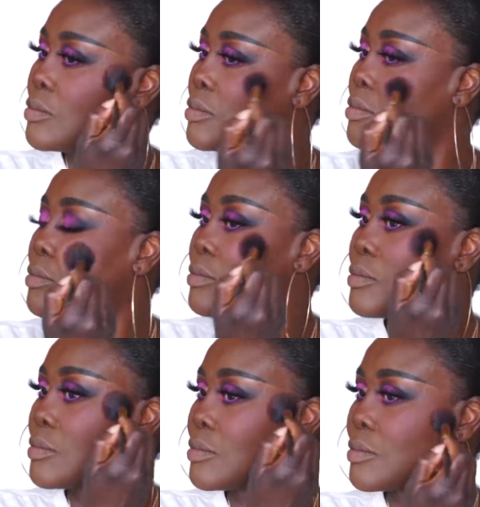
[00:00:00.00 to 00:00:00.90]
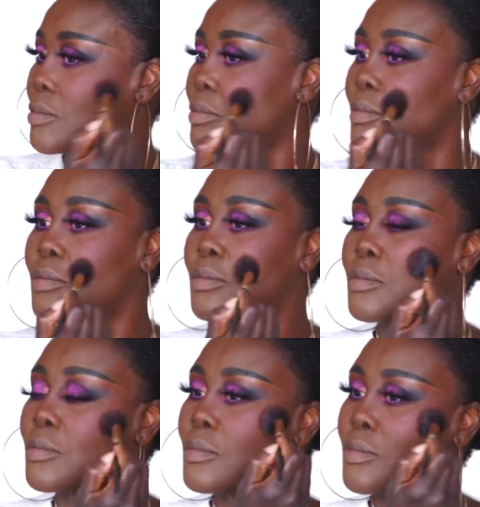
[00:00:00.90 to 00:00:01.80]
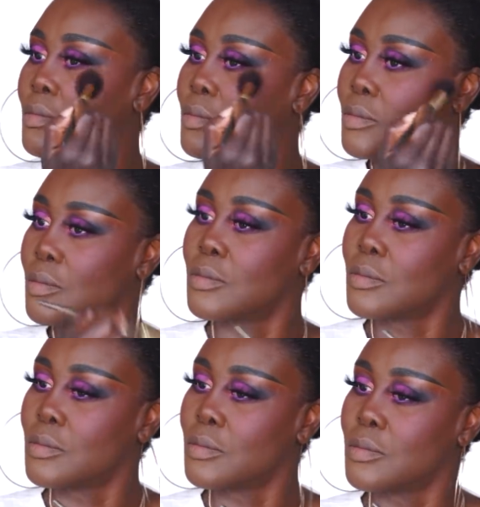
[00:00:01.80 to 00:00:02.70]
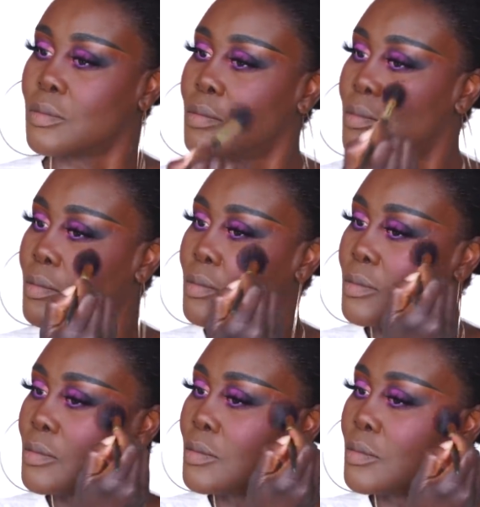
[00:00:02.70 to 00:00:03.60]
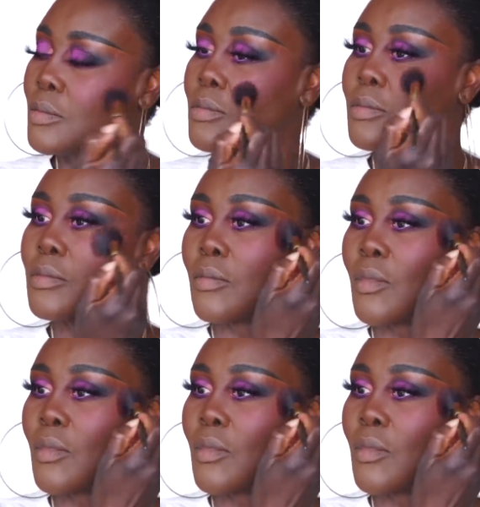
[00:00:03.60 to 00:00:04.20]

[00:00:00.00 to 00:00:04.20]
Nothing is said.